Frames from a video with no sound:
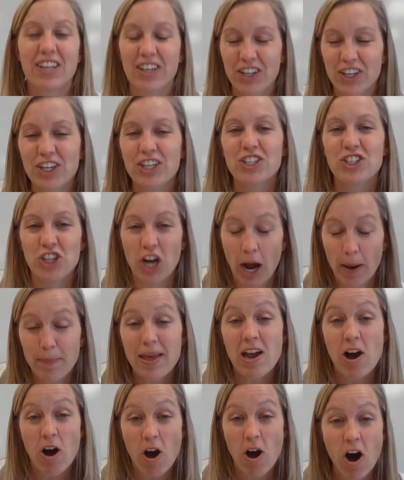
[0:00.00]
Good job.
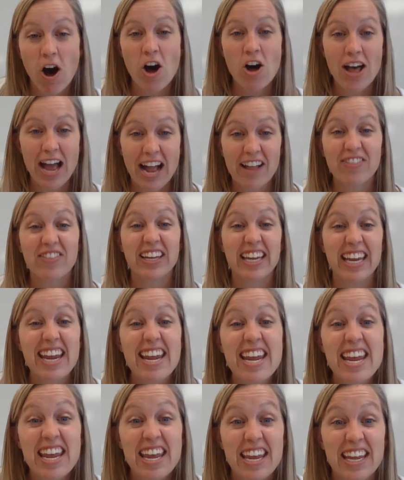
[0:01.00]
They all had the
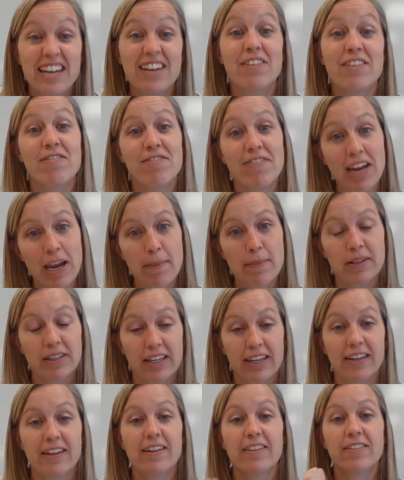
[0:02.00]
in
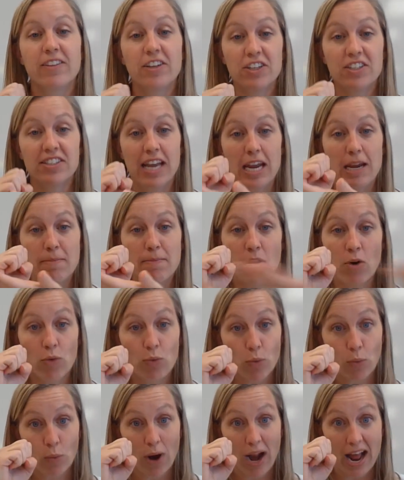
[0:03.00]
family, their same
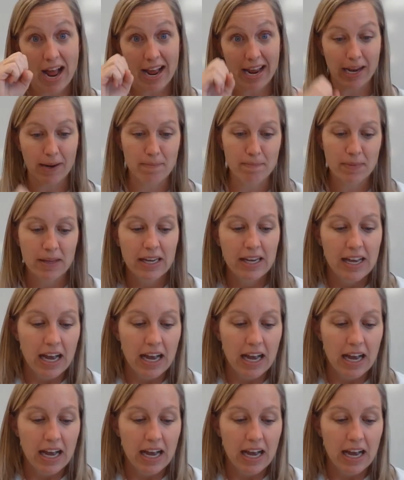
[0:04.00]
rhyme.